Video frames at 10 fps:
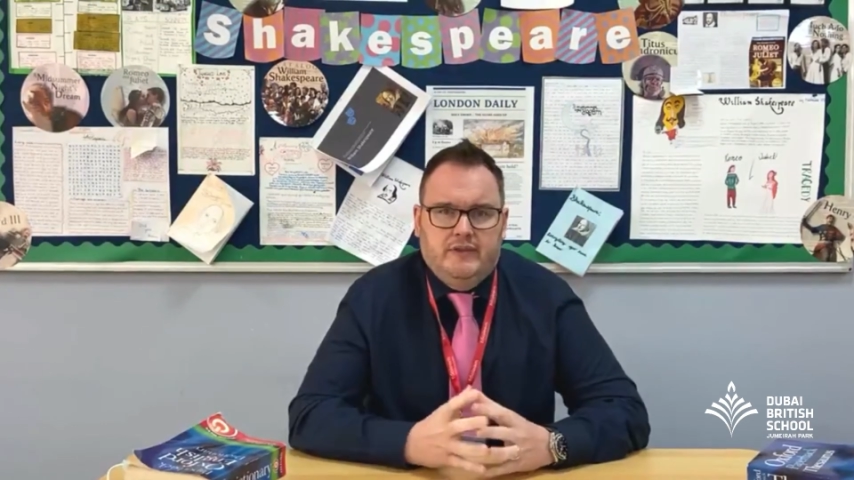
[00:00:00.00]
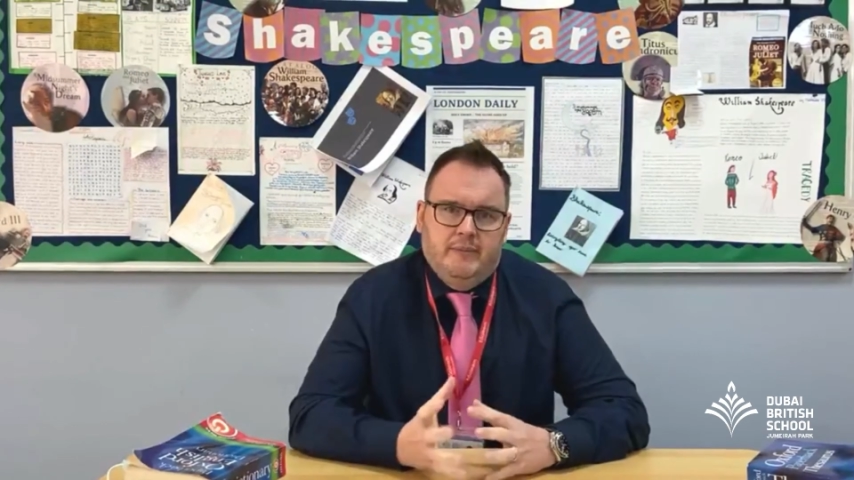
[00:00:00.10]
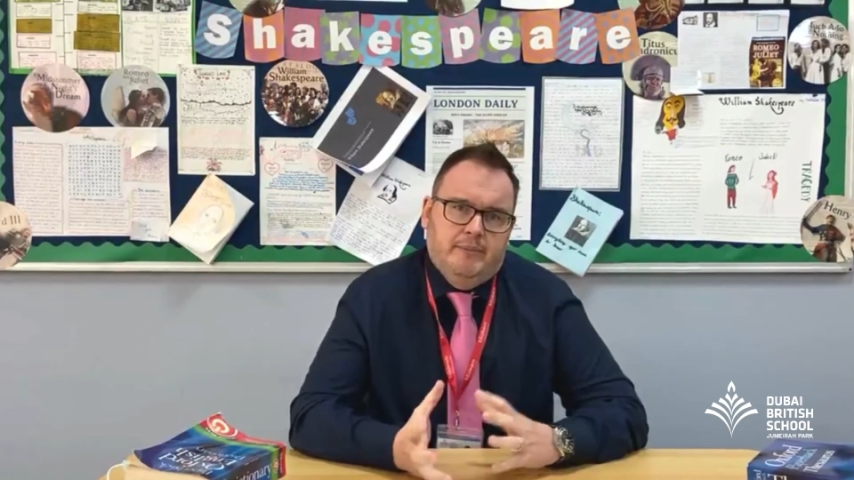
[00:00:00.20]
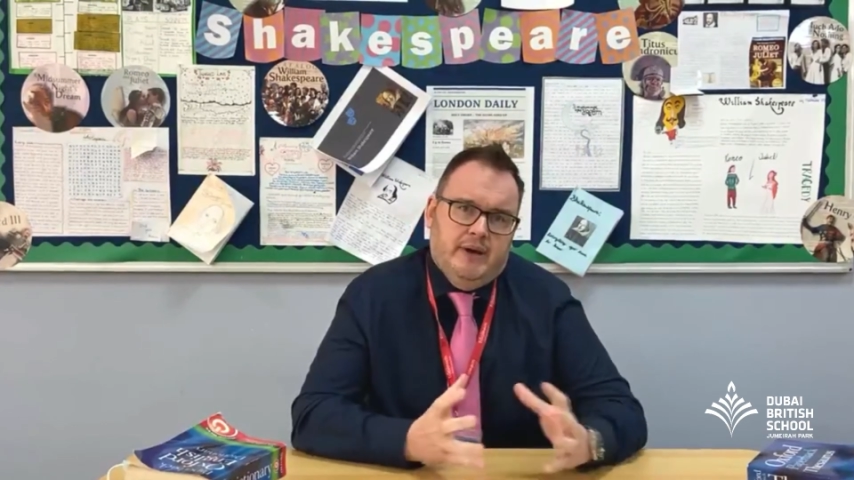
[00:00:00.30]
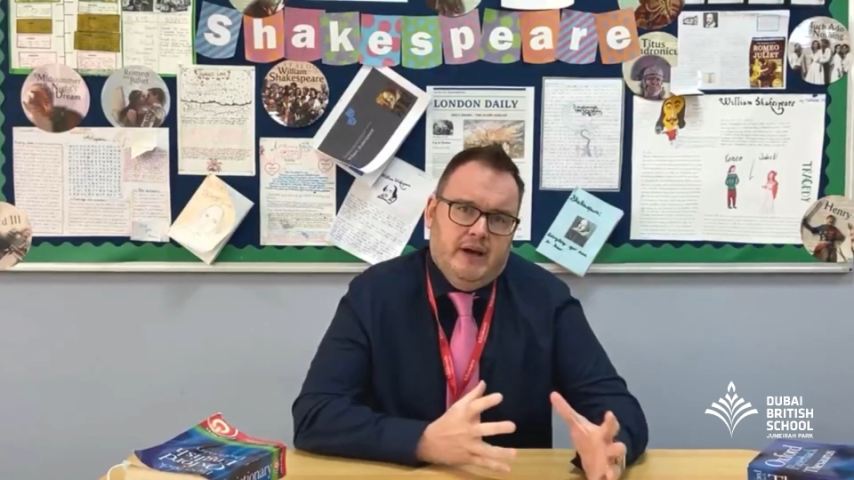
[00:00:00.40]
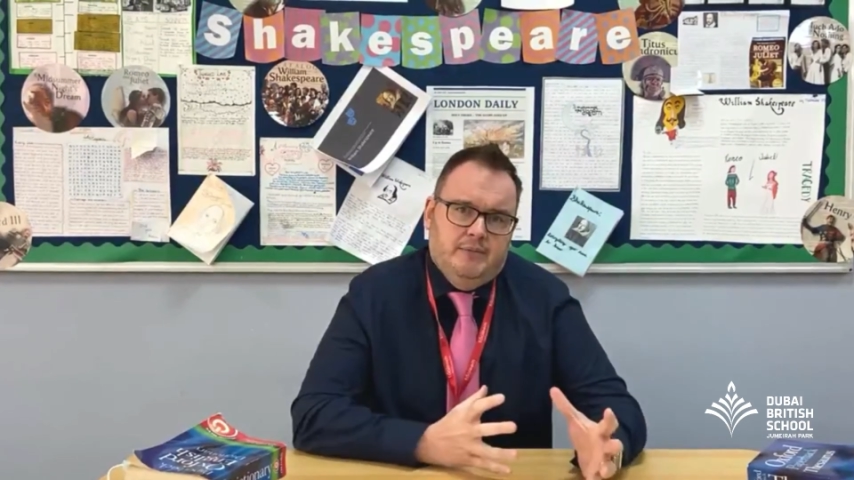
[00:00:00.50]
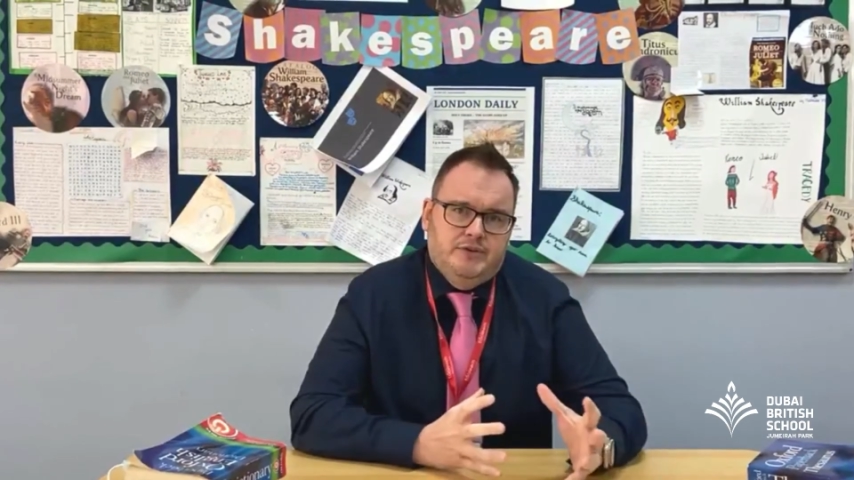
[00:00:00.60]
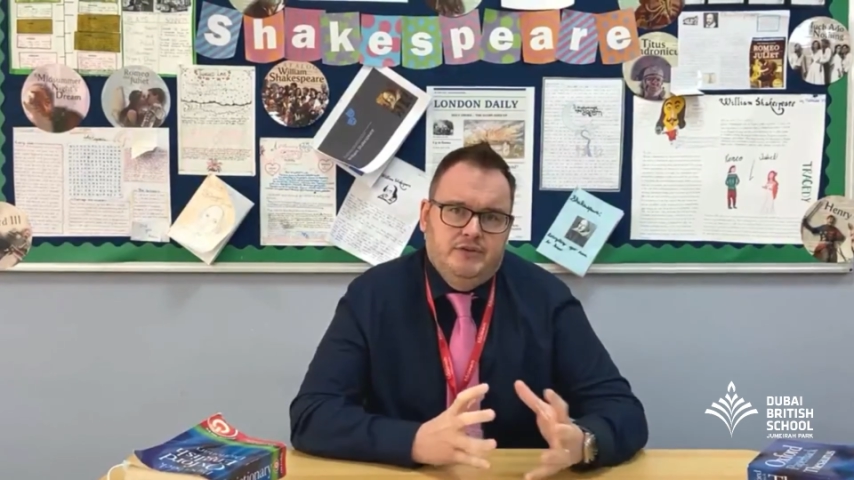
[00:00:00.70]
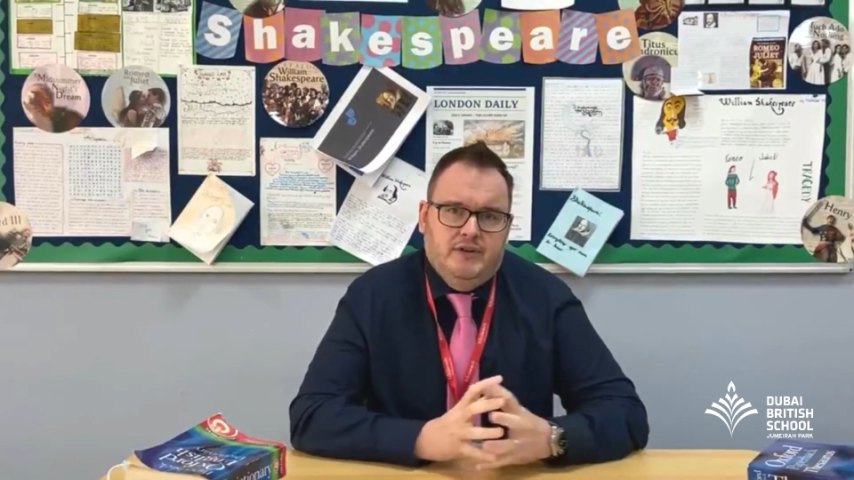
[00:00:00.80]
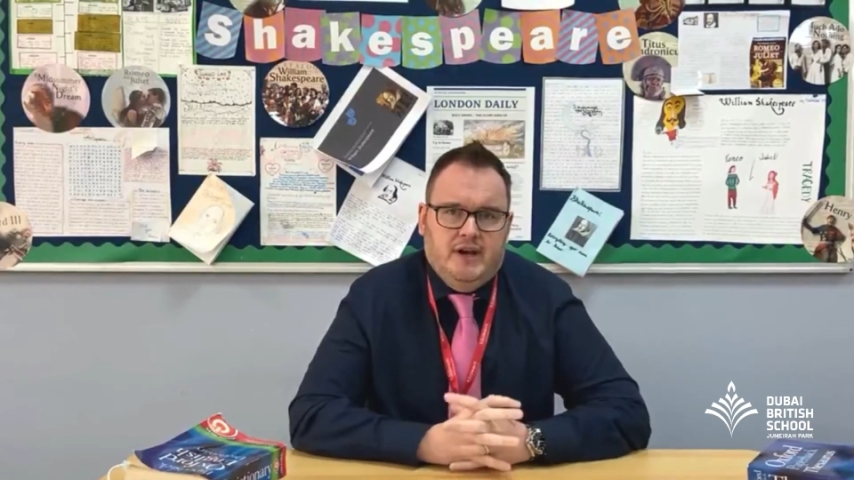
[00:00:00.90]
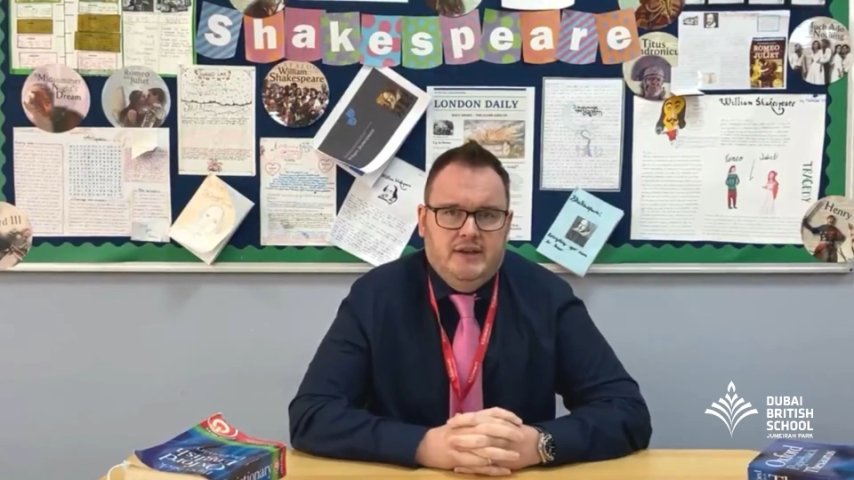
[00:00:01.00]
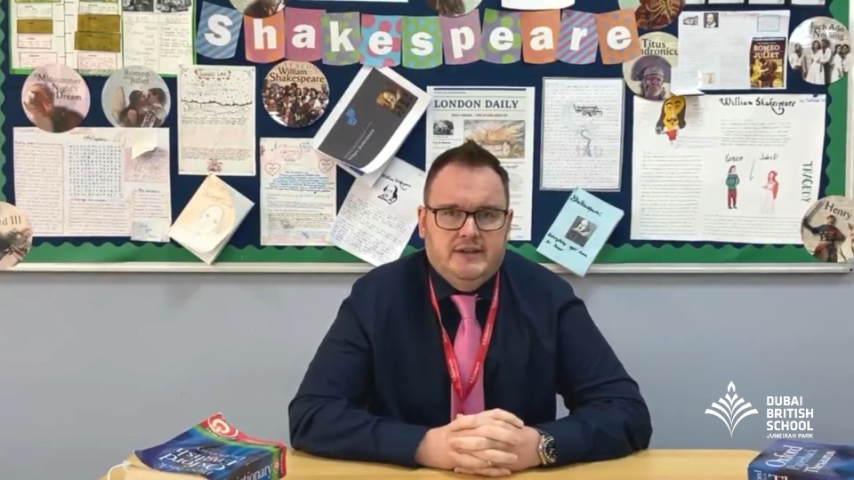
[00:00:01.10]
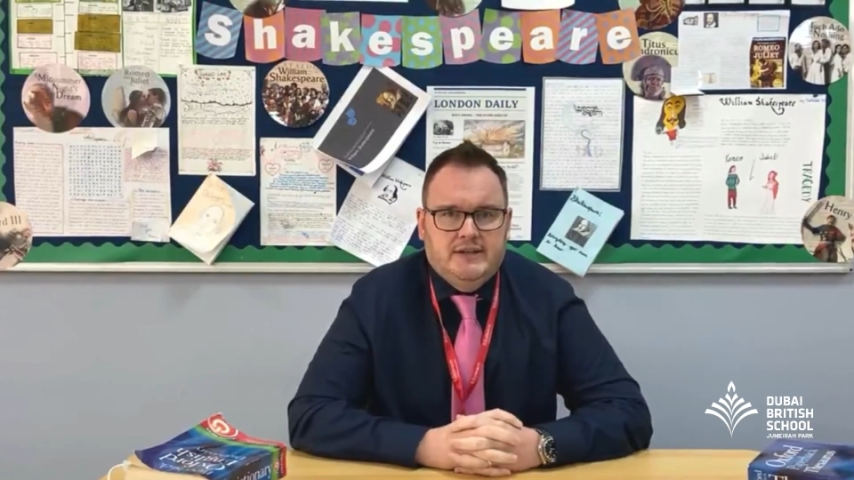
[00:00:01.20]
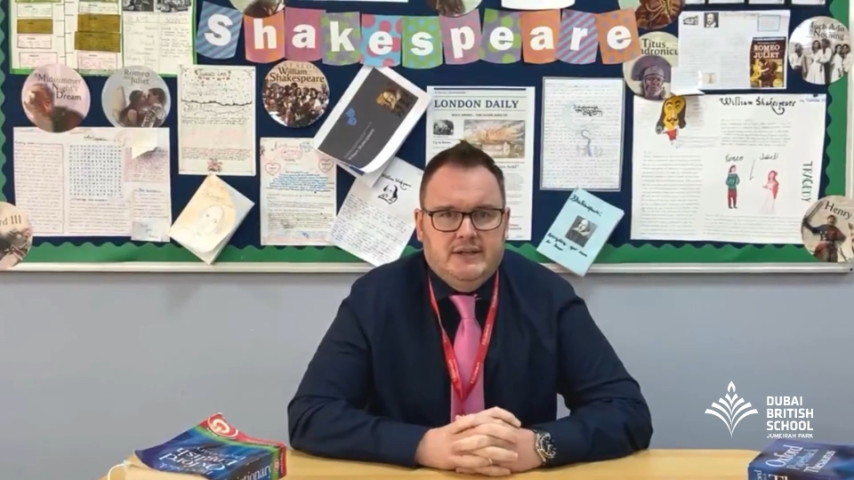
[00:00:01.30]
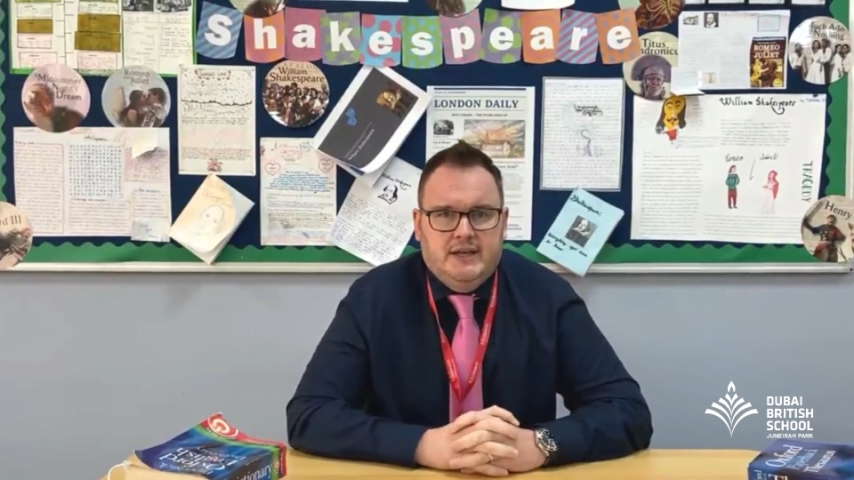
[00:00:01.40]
than perhaps you've had